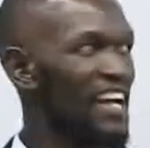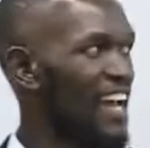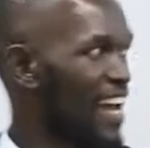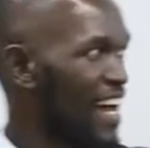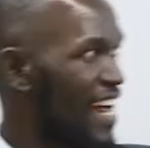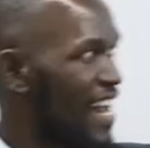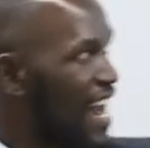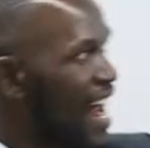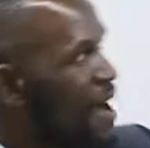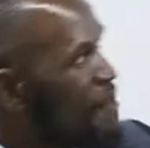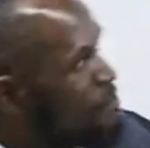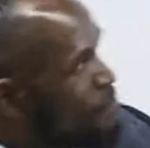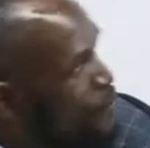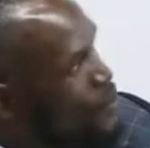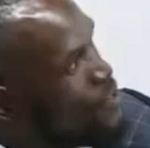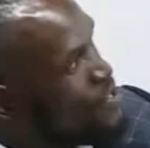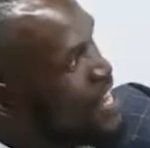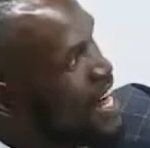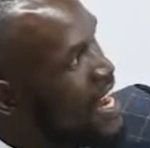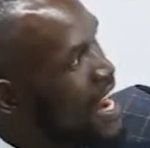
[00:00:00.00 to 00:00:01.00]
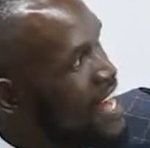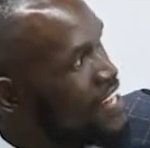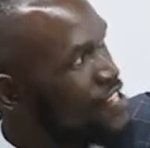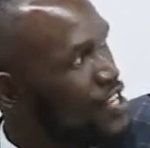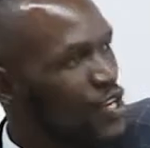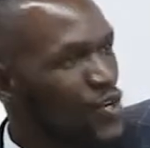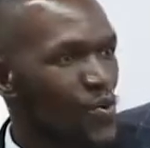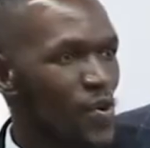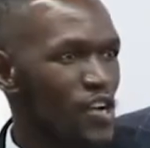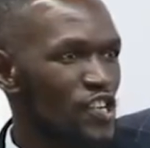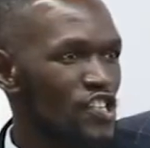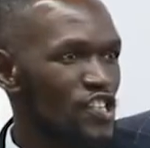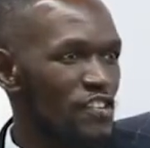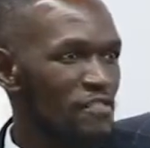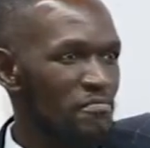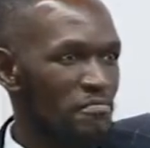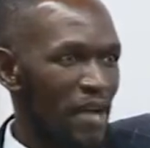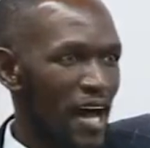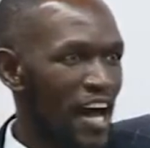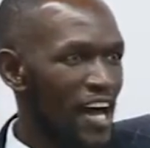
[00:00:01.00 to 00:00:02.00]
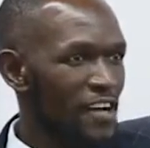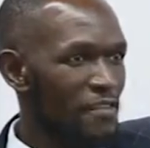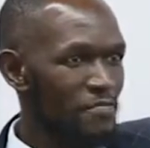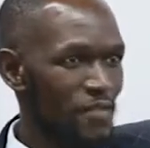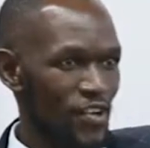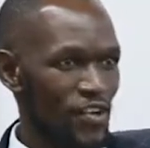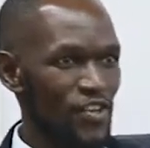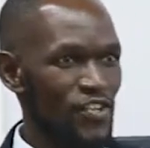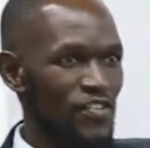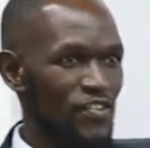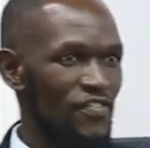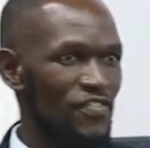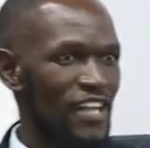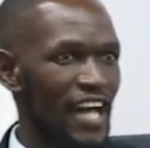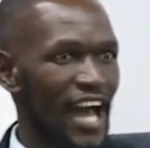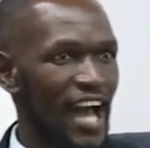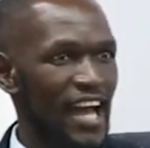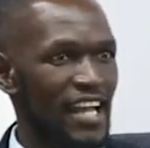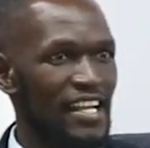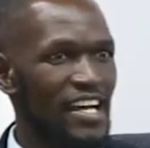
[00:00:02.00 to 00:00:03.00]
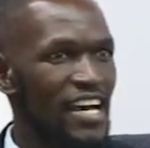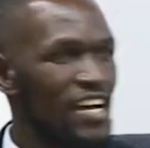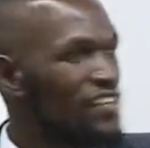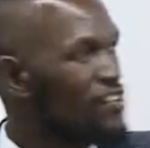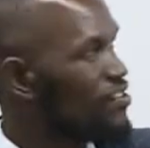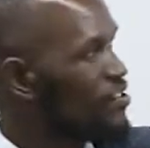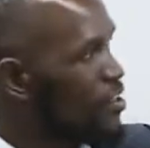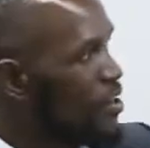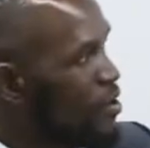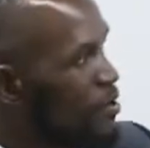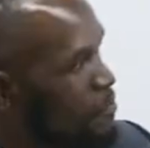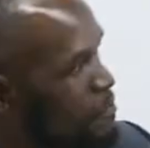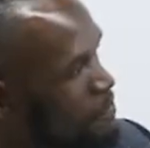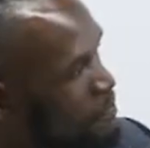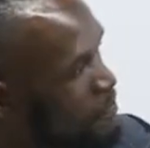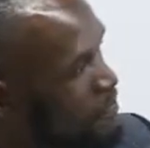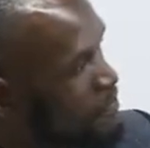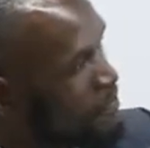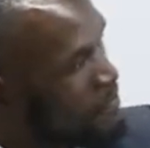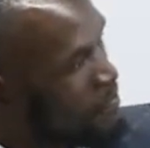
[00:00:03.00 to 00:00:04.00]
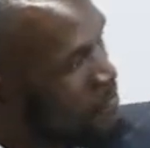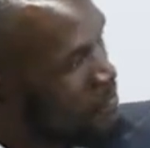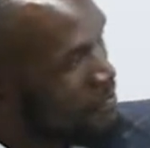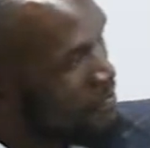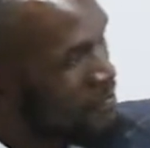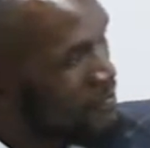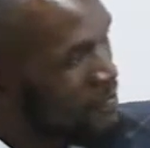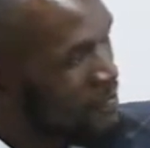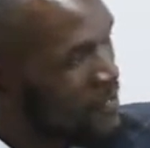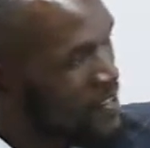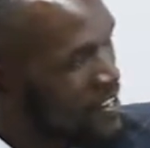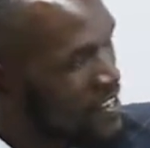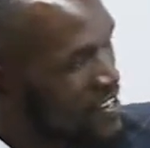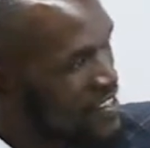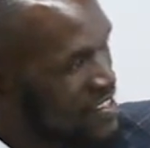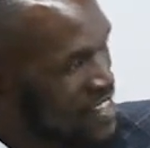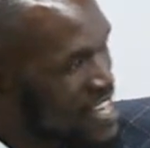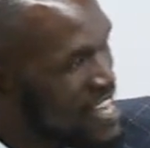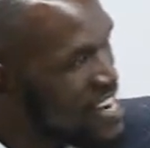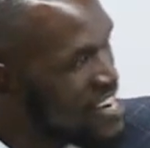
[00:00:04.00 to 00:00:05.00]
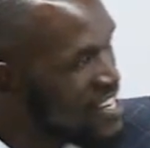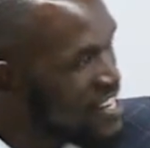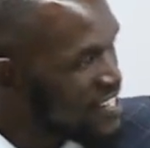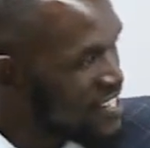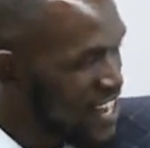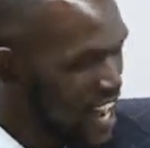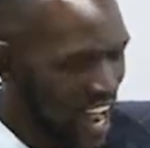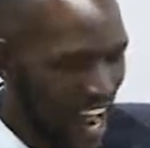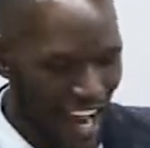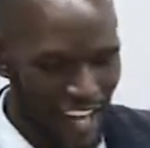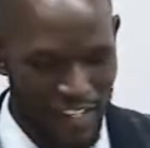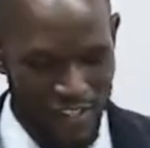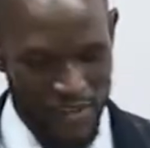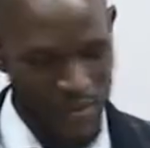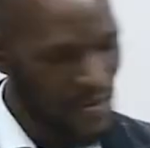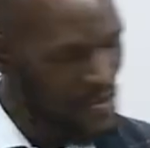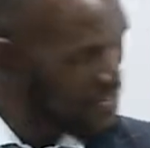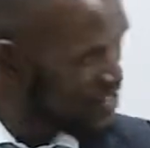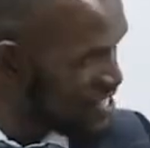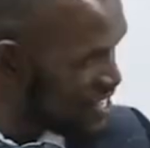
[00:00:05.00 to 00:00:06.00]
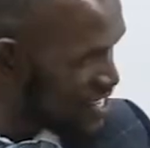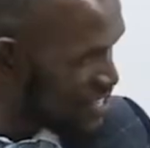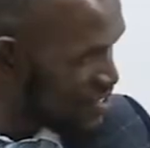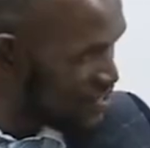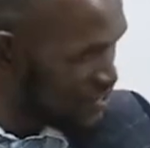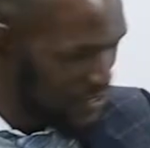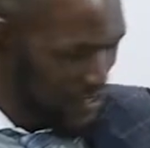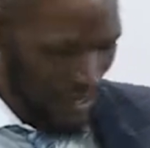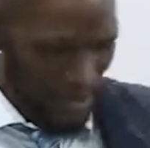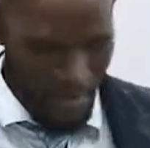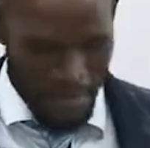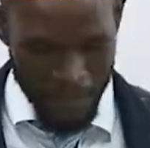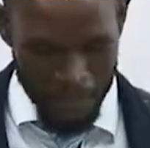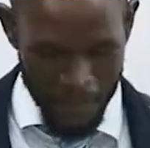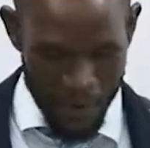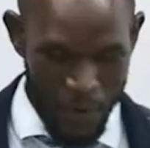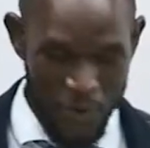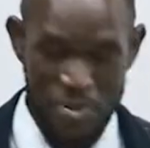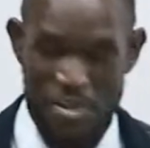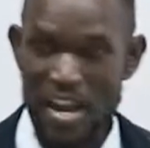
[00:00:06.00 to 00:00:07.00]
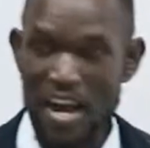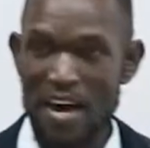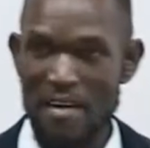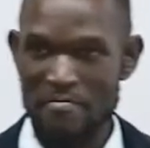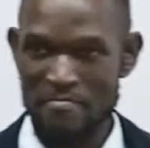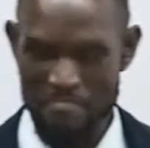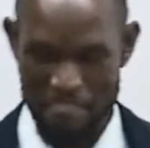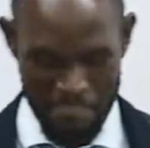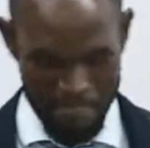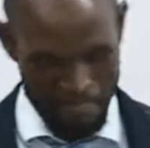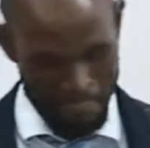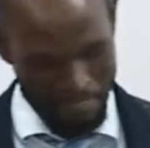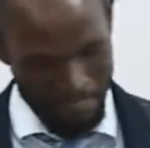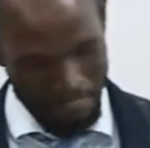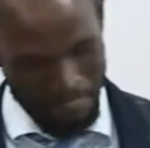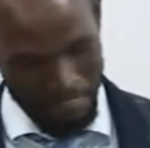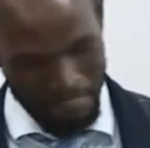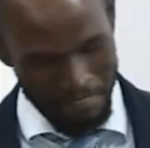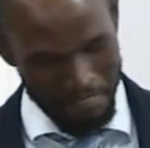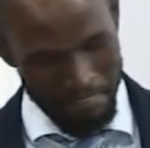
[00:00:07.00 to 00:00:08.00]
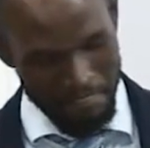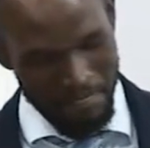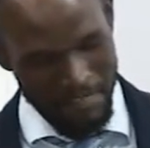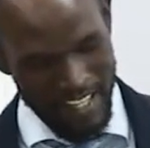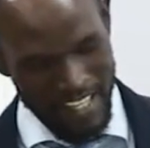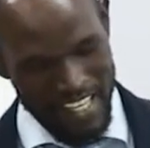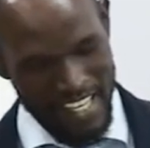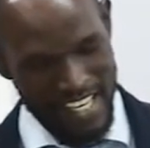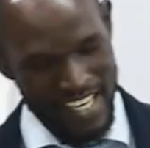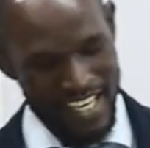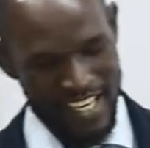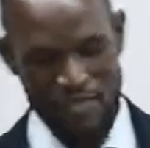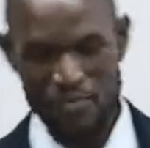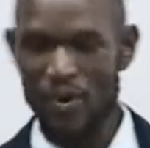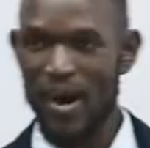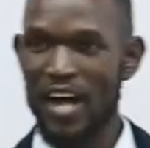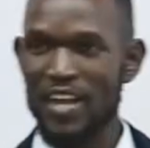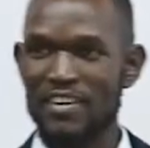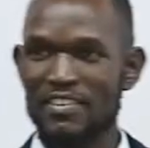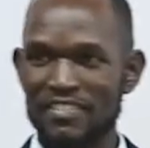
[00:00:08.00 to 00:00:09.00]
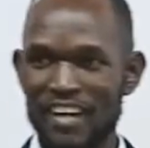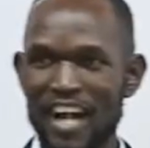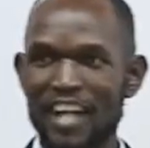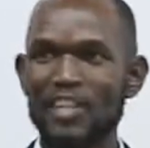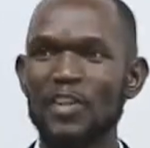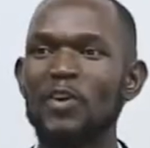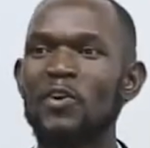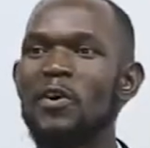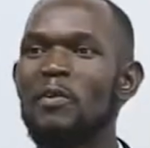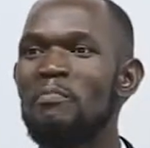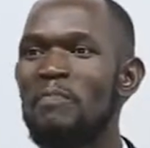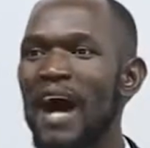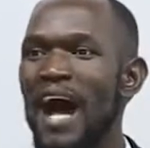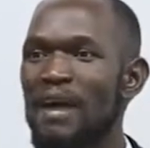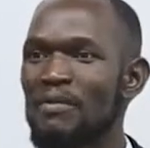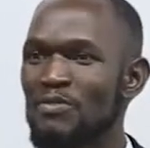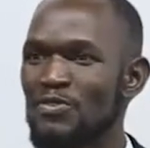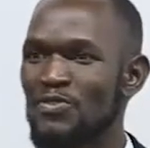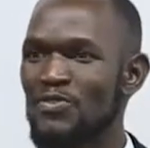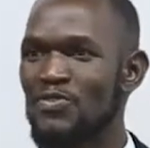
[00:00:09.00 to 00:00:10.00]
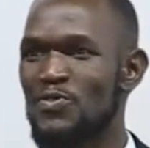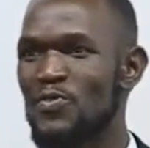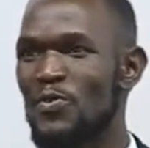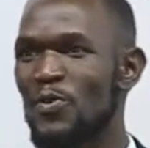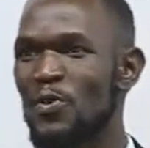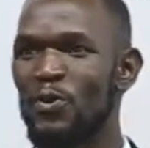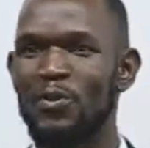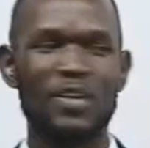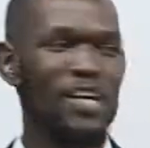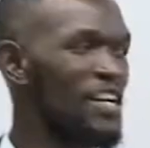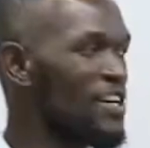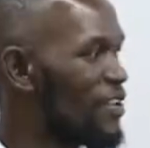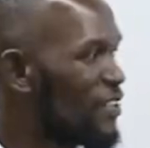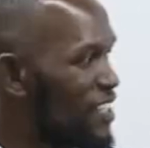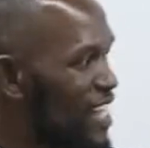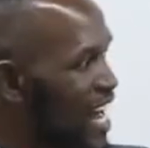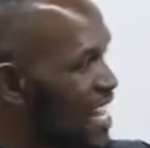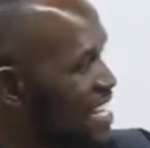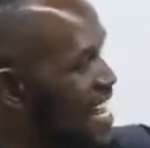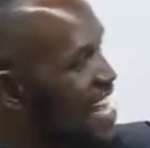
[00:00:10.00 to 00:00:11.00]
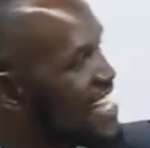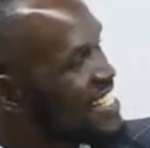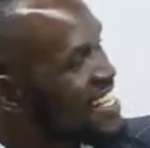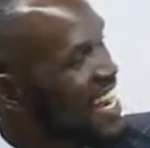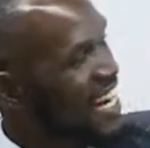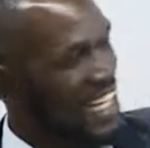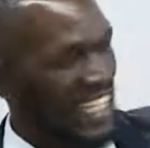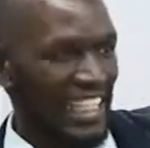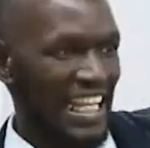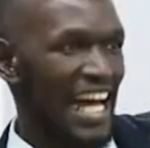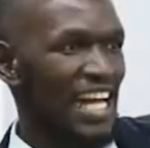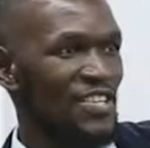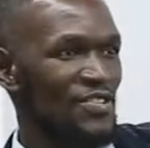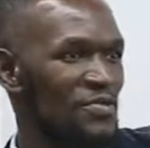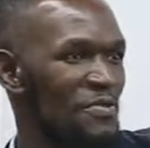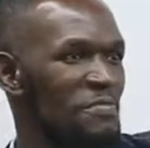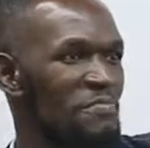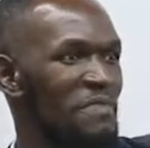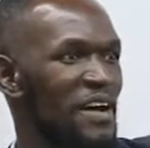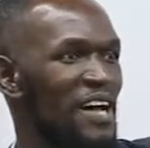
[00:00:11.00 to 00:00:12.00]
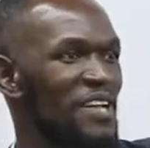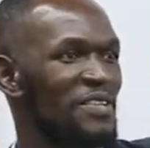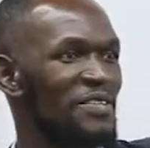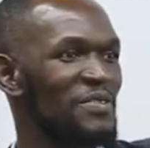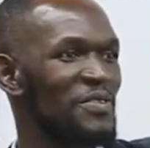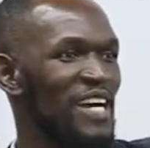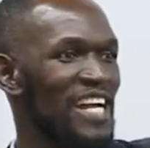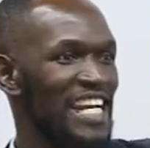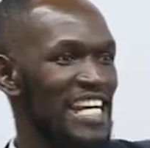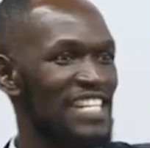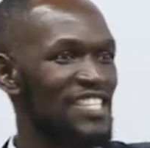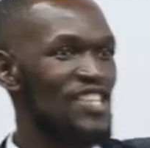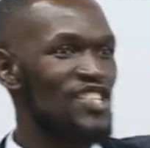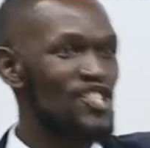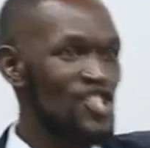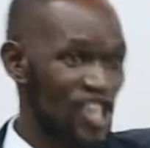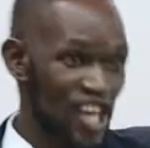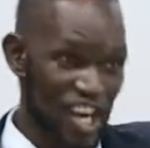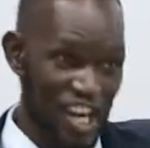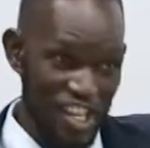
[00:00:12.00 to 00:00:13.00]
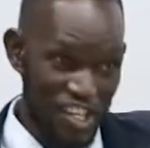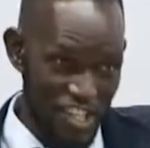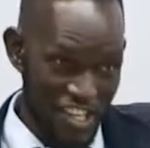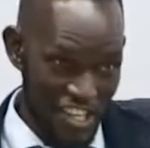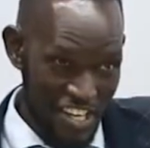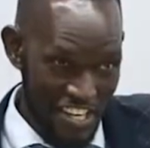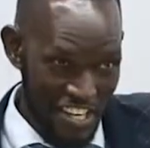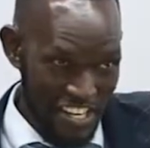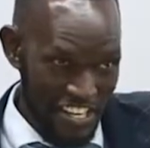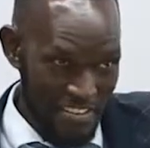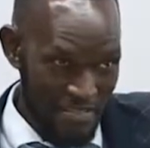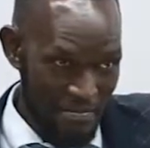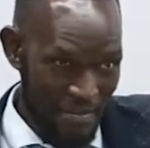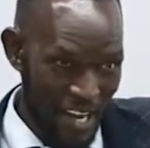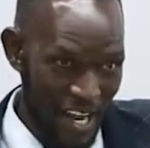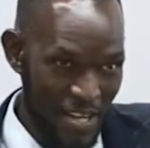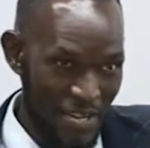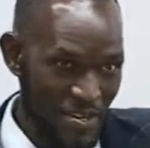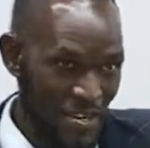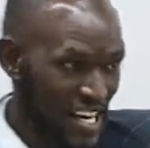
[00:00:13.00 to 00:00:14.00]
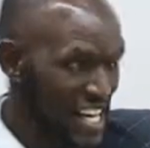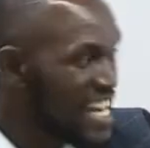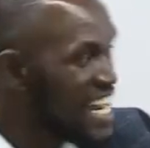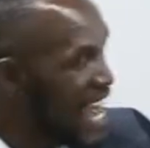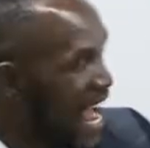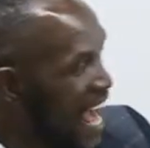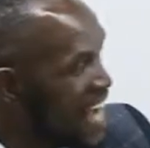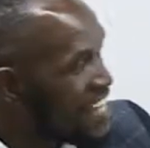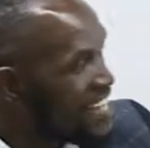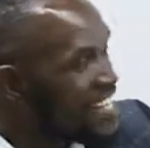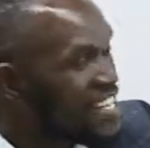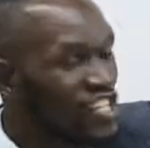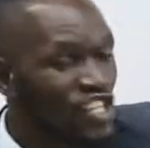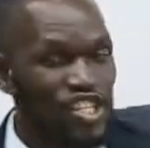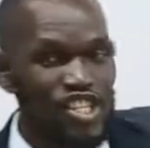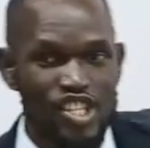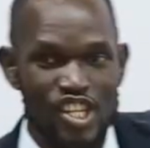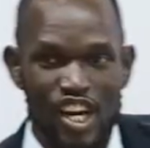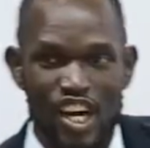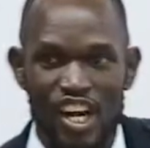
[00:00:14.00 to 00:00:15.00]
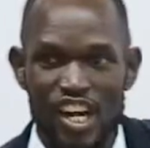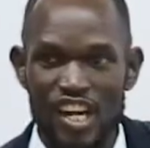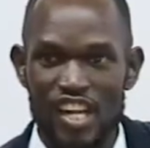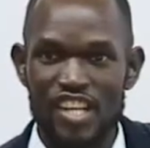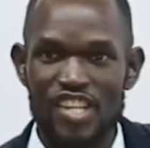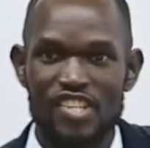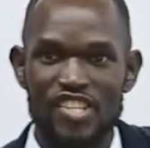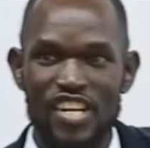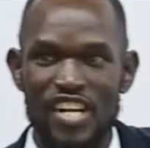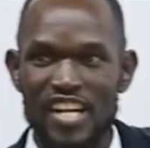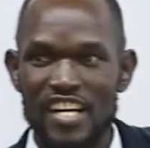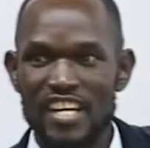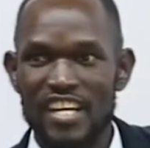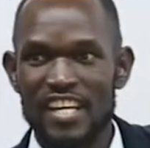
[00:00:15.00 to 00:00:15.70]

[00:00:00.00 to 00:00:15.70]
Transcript: And, I put that as a question mark because of that. So these, I, I took this from Oyam in, in one of our local Bible school. That, that's a classroom, by the way. It's a church, by the way. And this church